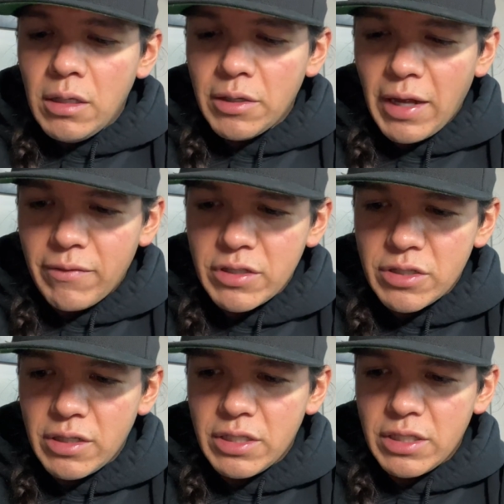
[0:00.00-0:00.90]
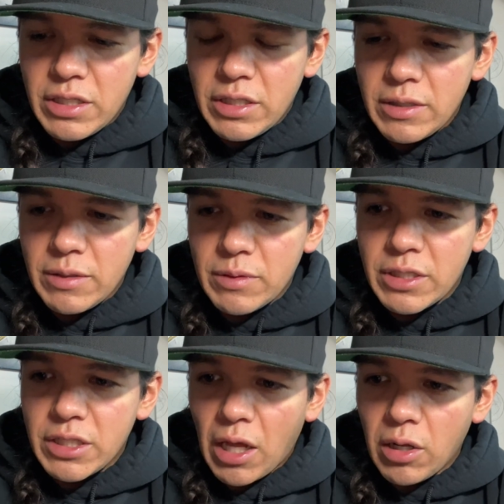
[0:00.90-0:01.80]
you have to start
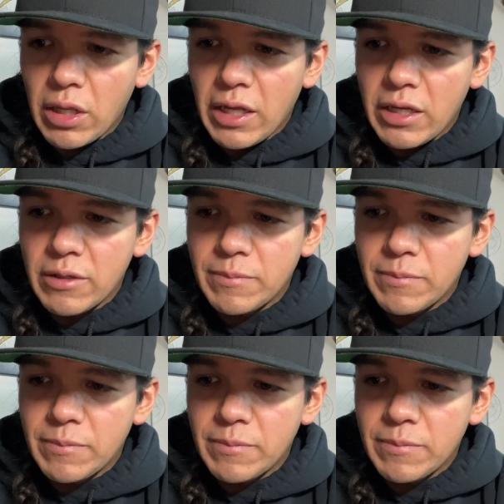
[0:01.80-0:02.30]
subtly